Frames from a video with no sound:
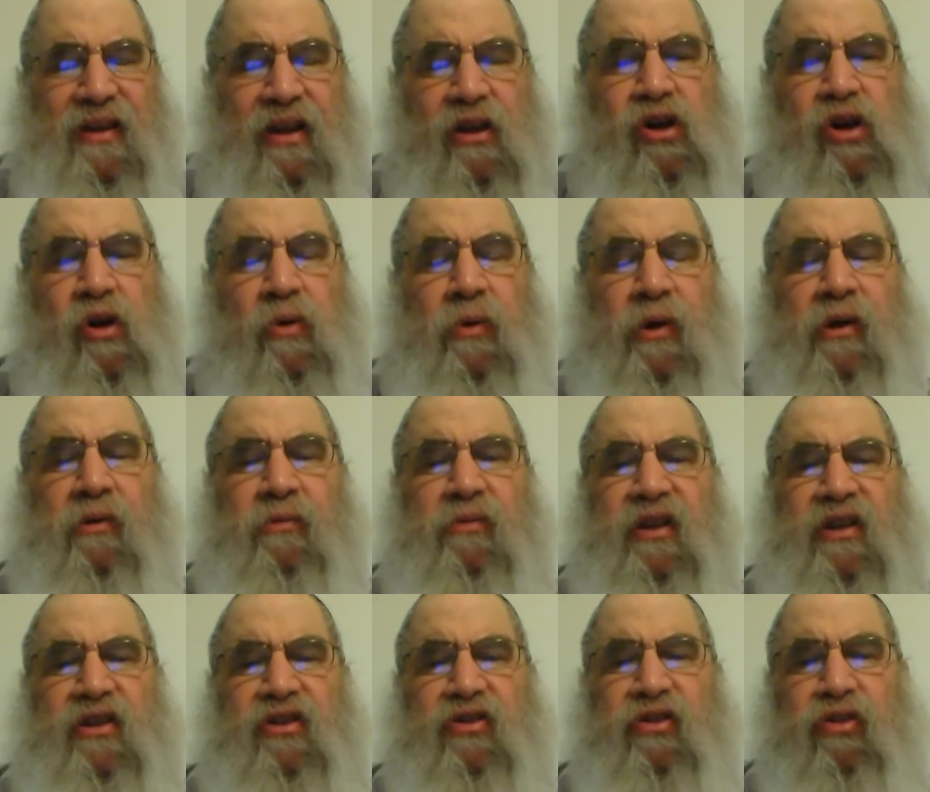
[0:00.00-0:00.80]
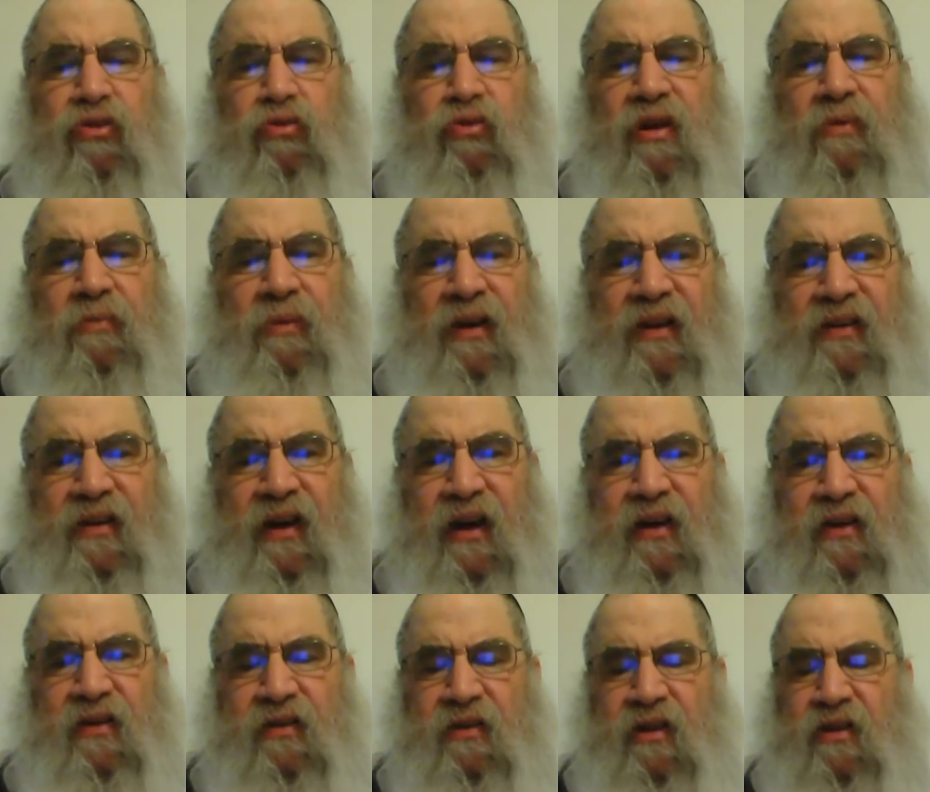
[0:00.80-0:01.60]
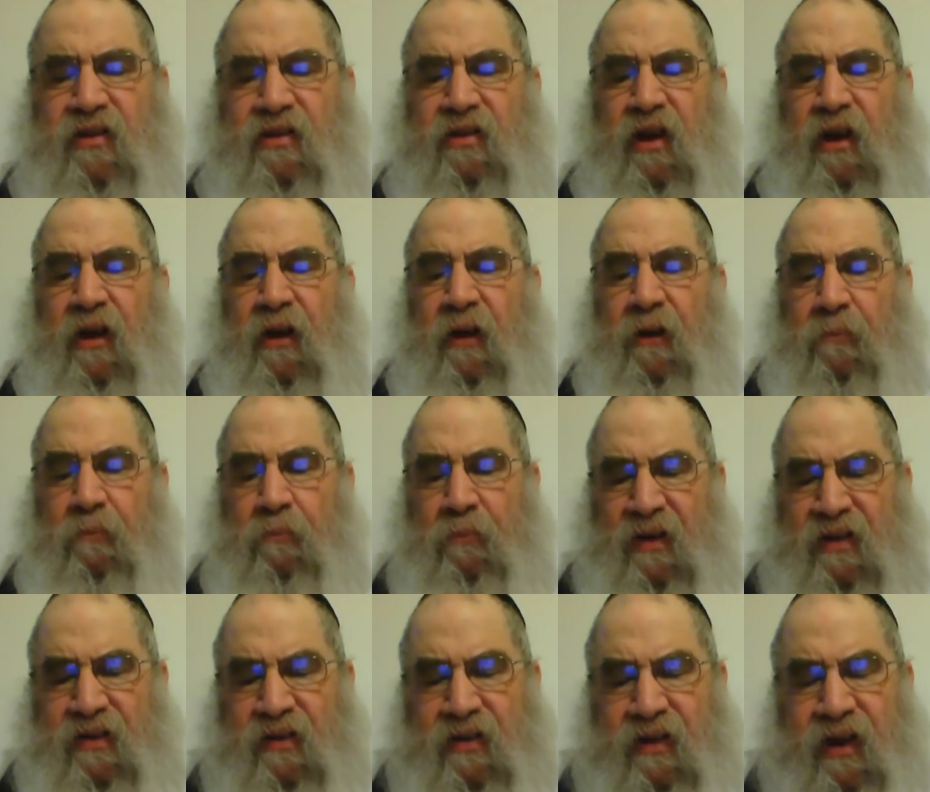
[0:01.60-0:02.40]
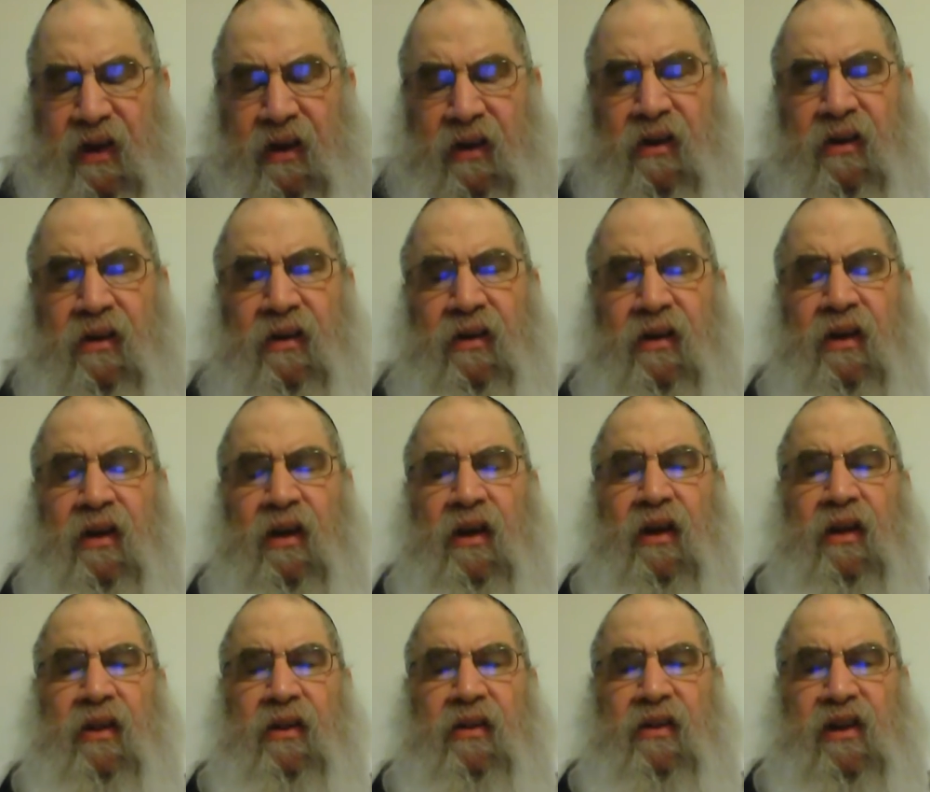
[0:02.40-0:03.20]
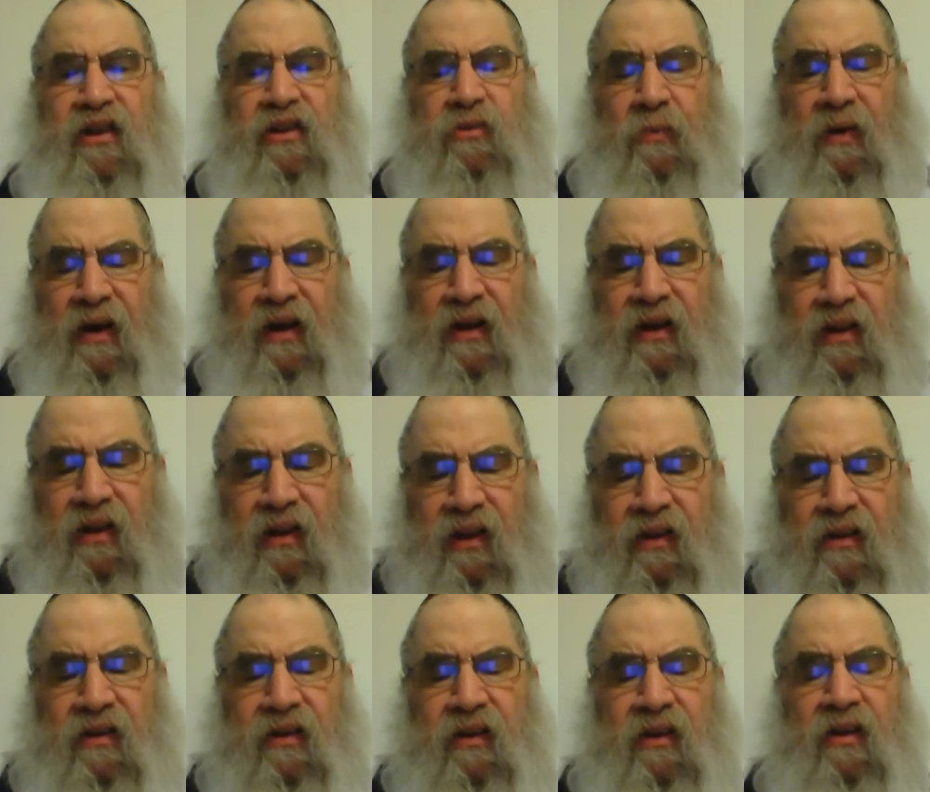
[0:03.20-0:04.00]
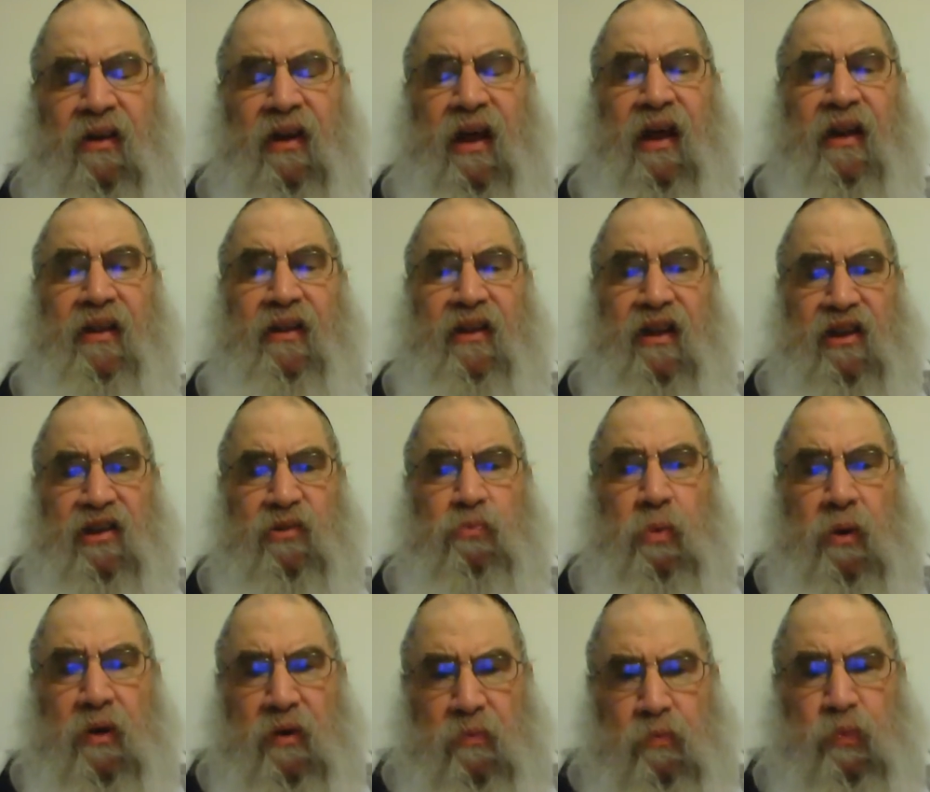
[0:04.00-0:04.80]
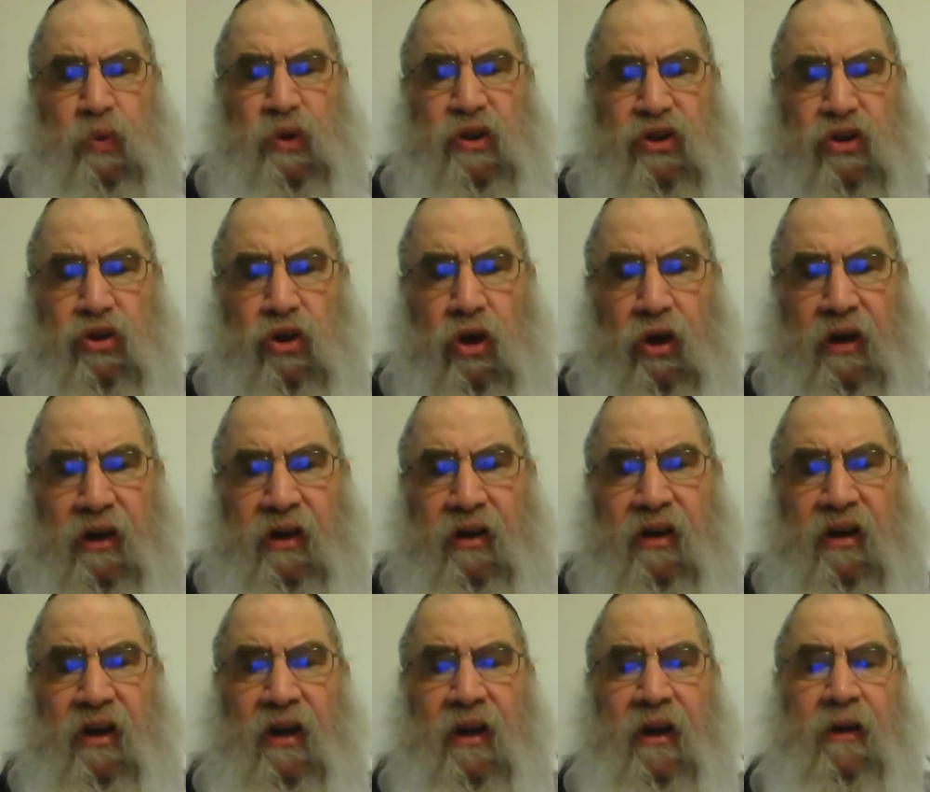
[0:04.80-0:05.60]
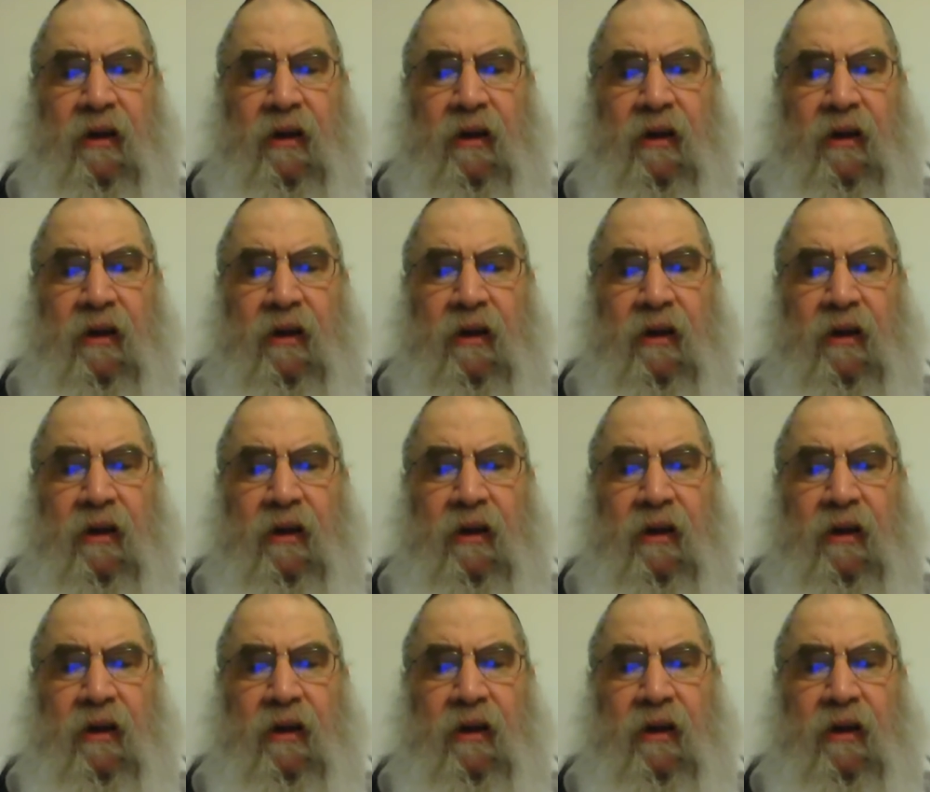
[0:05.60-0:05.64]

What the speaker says: I'll call one of them. There's three madrigas. There's masgidin, there's machlitin, and there's pisoyin.